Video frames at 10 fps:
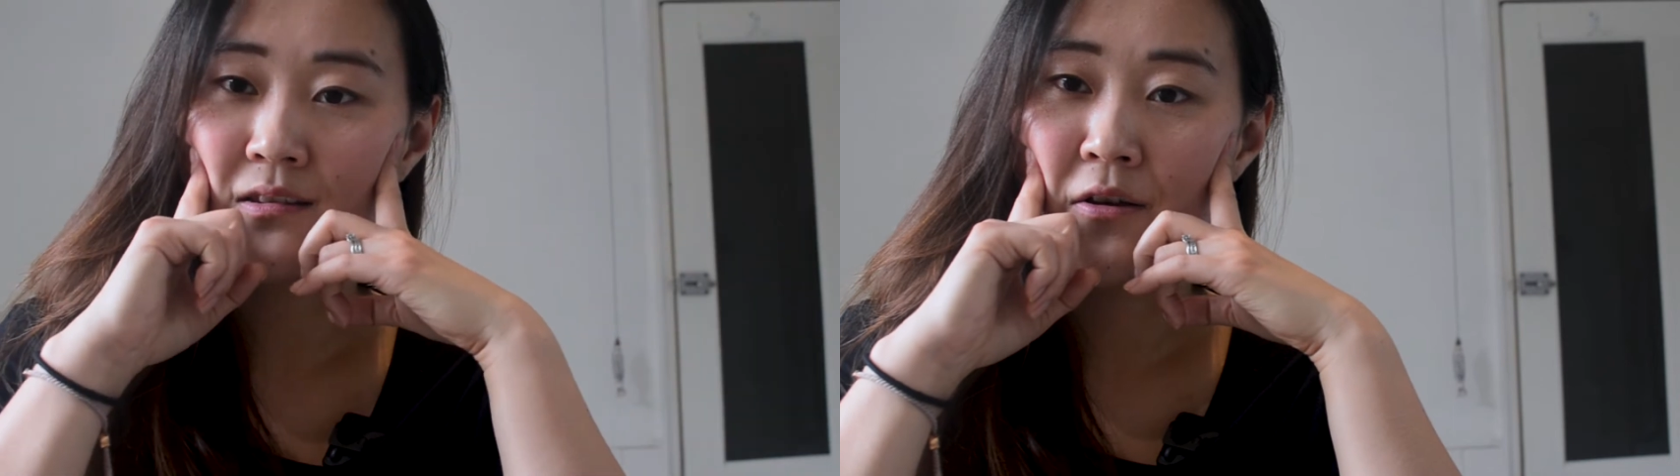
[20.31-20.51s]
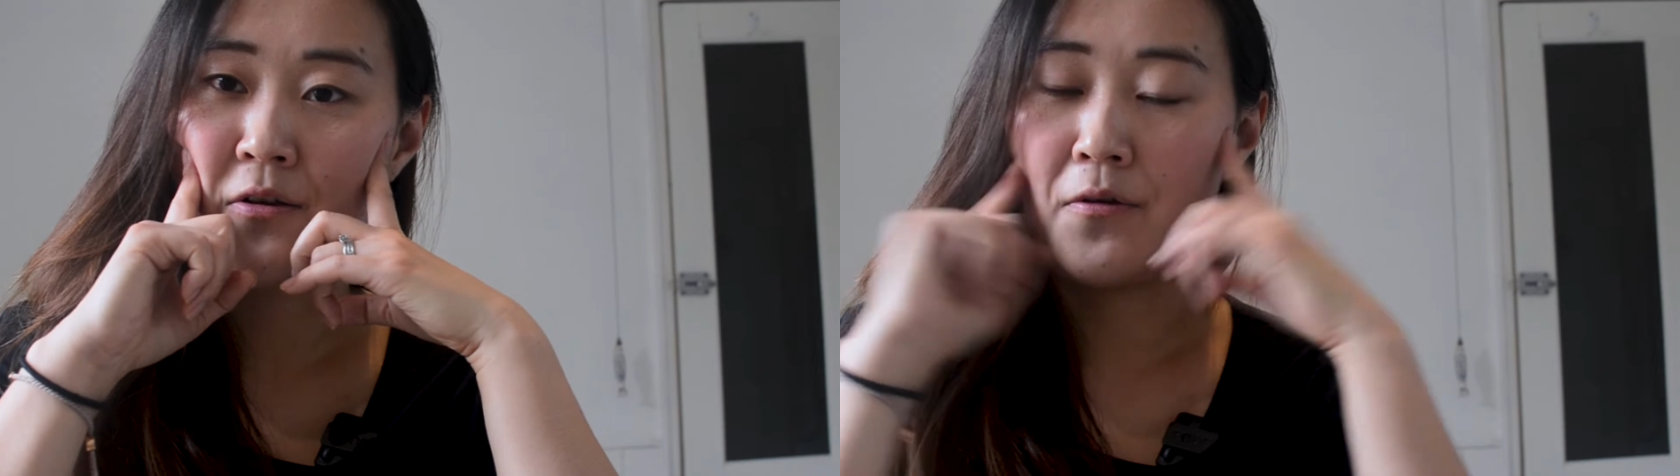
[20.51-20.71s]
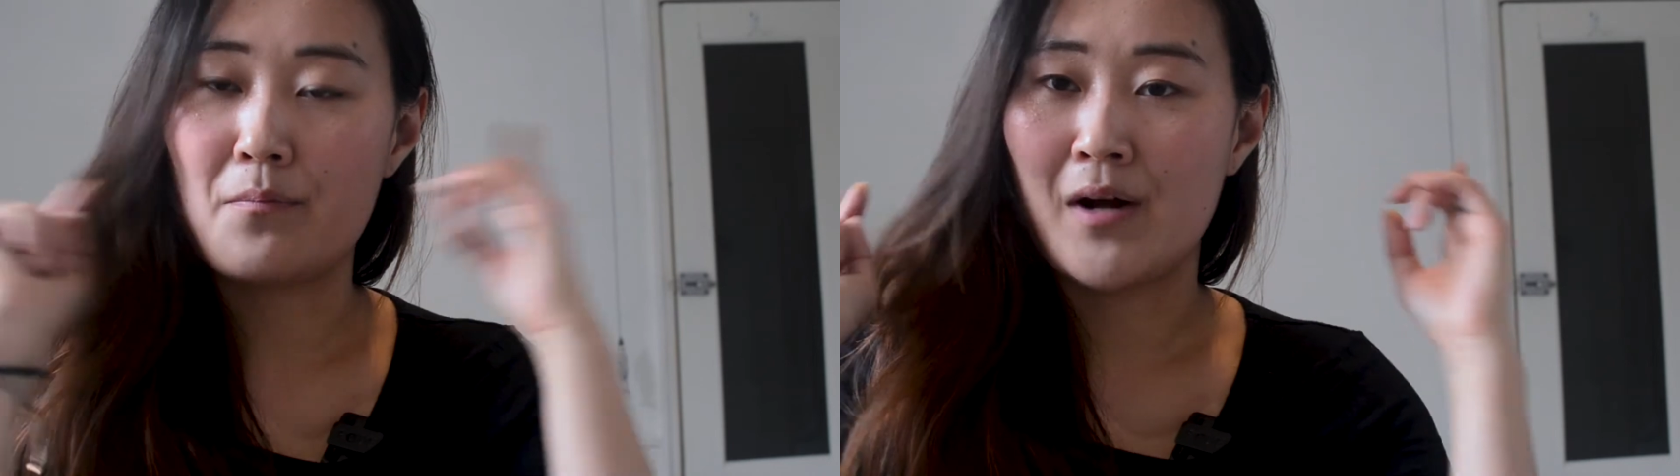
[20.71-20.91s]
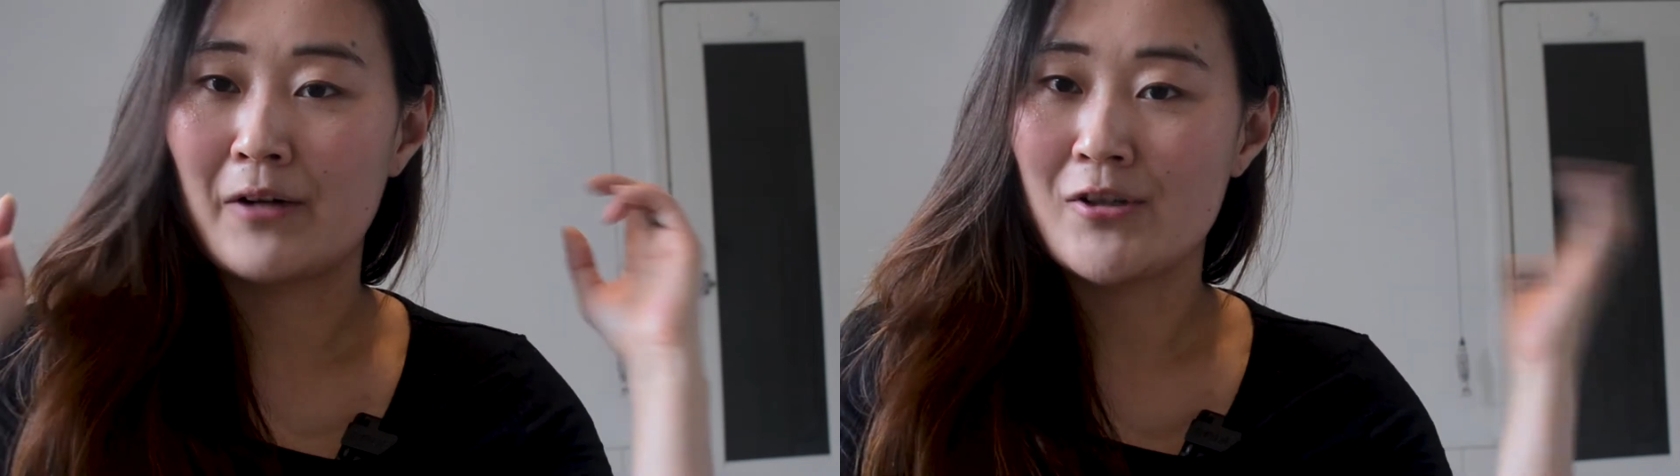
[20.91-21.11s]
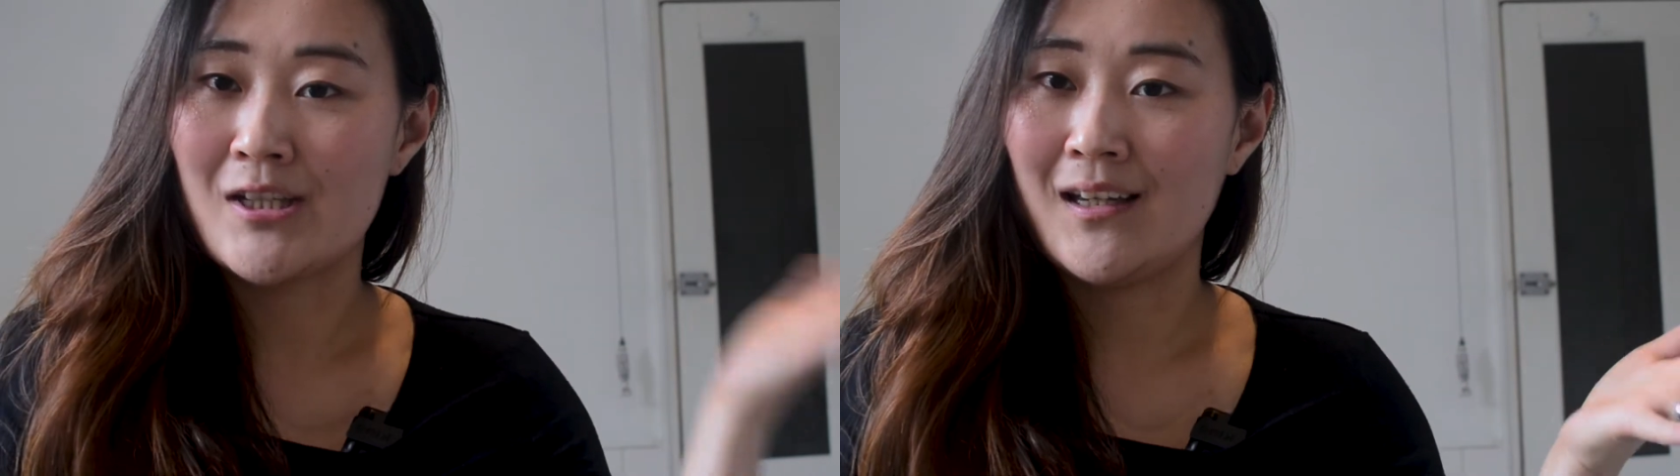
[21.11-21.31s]
so my
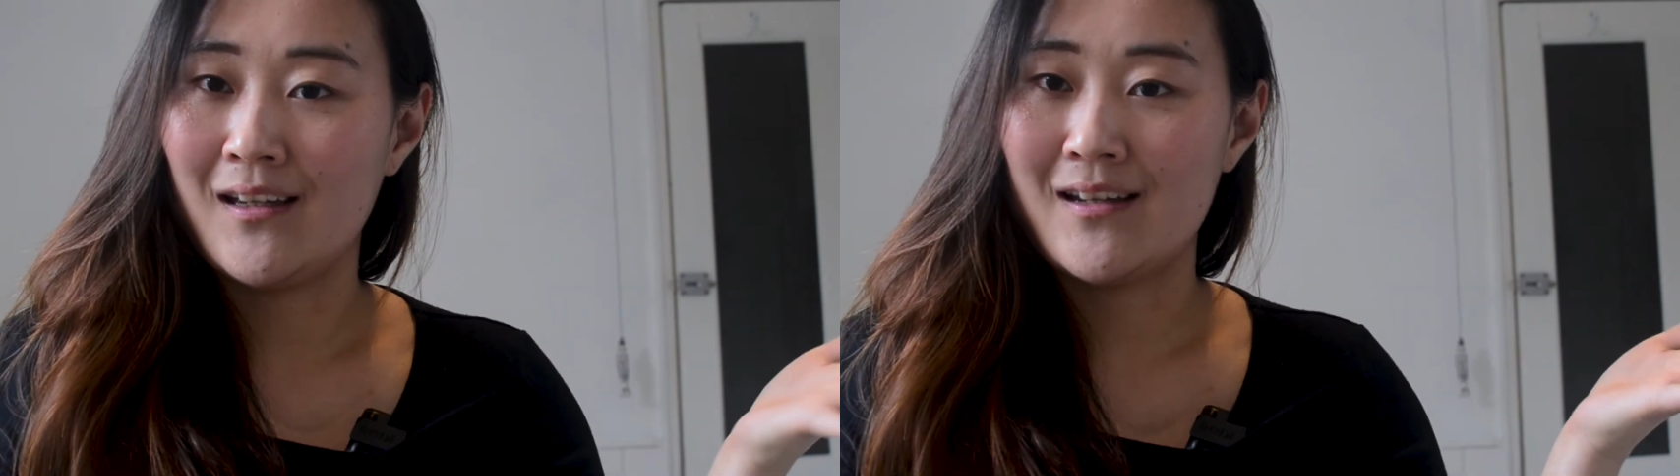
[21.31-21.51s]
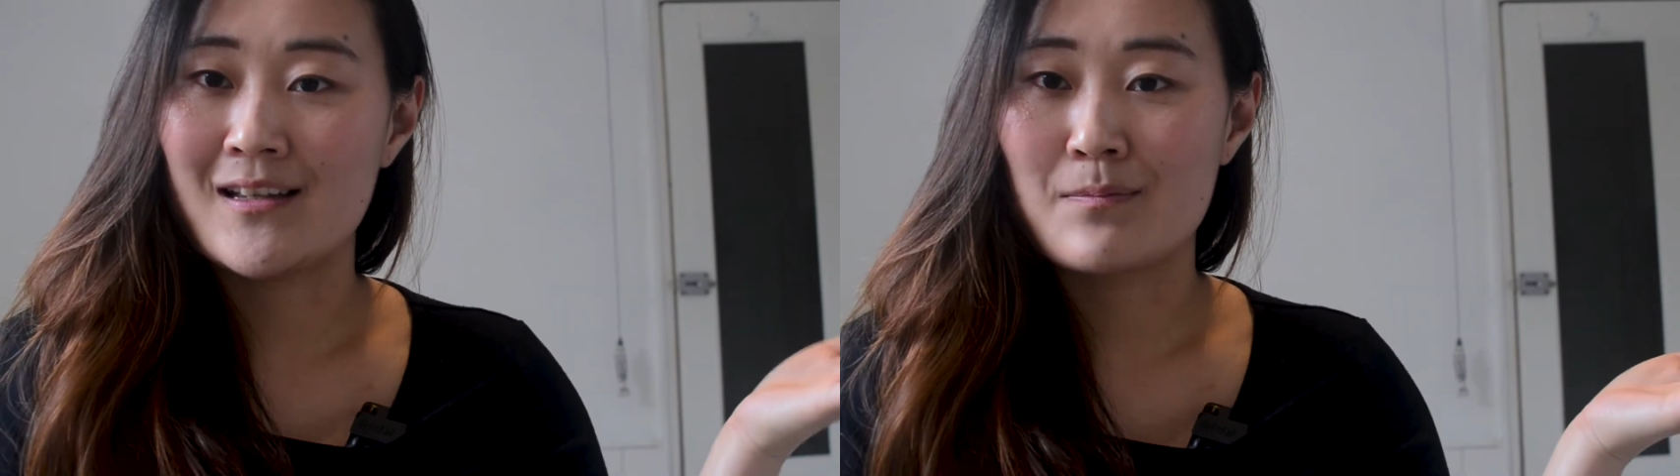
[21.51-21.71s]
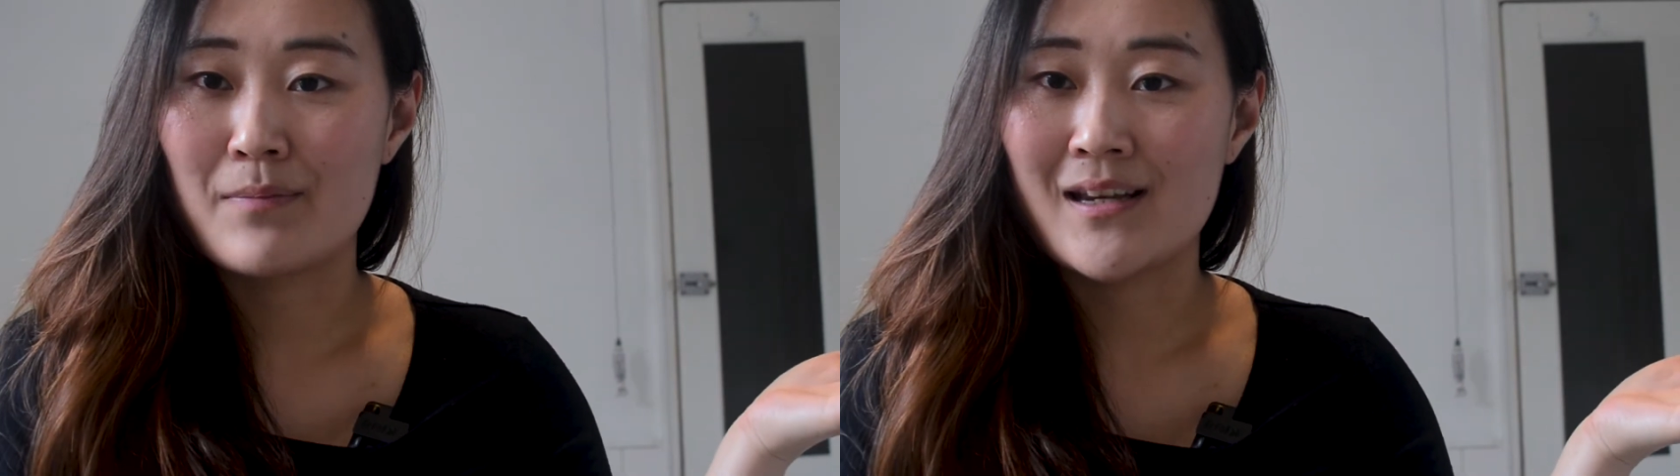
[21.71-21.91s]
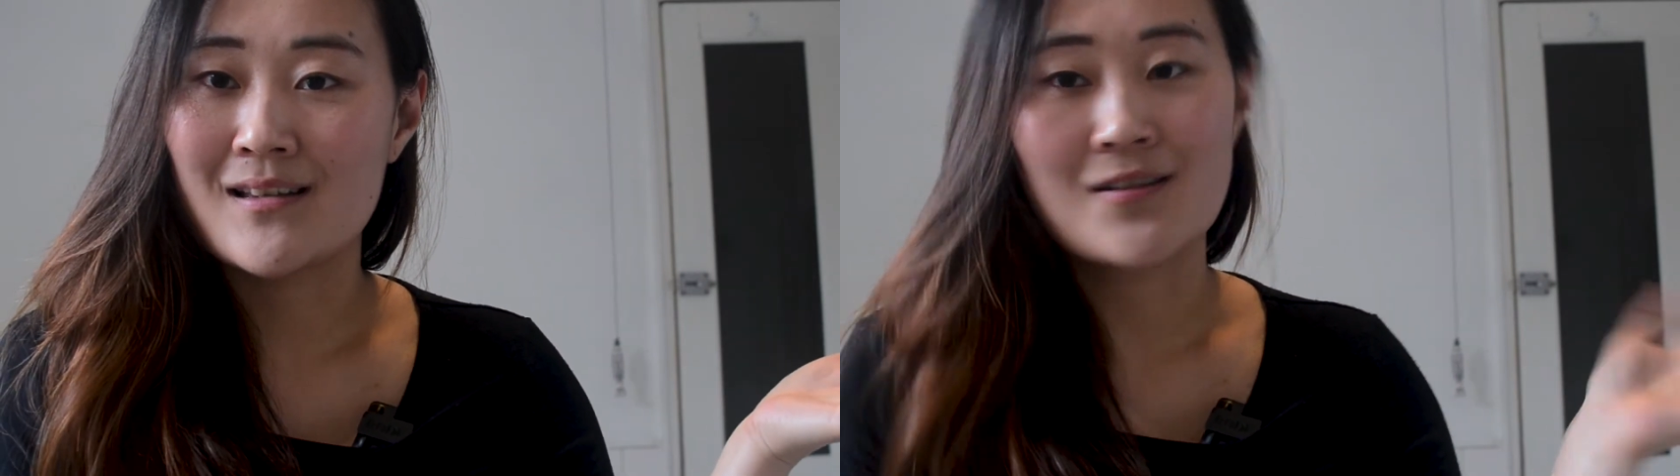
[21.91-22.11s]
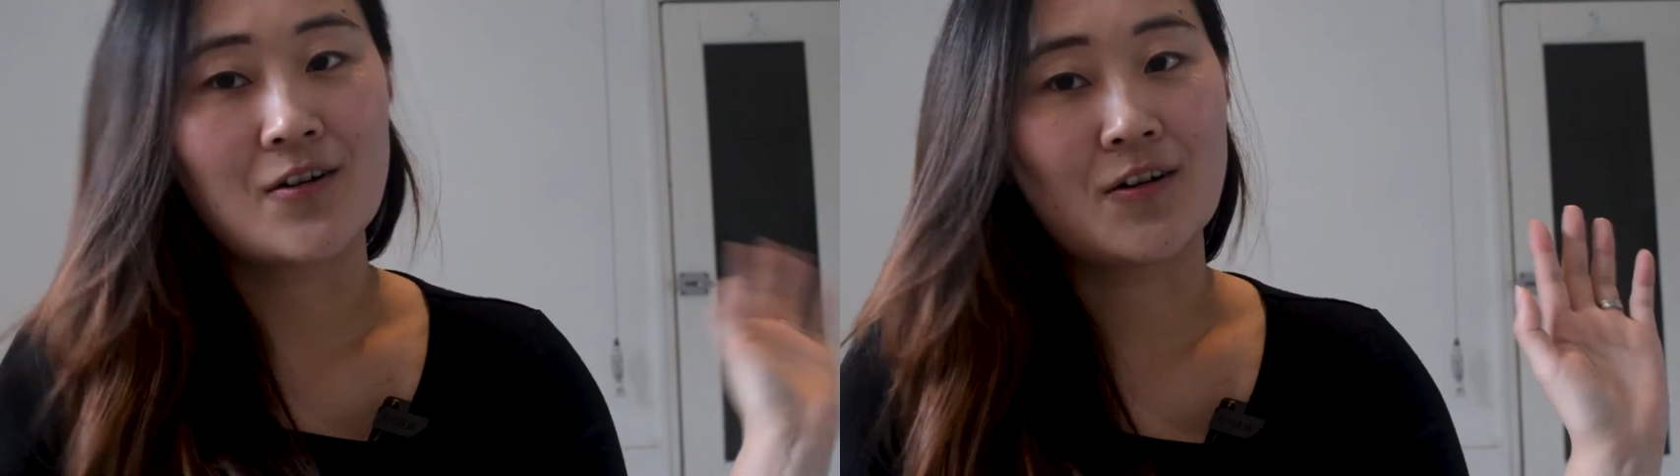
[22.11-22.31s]
routine is based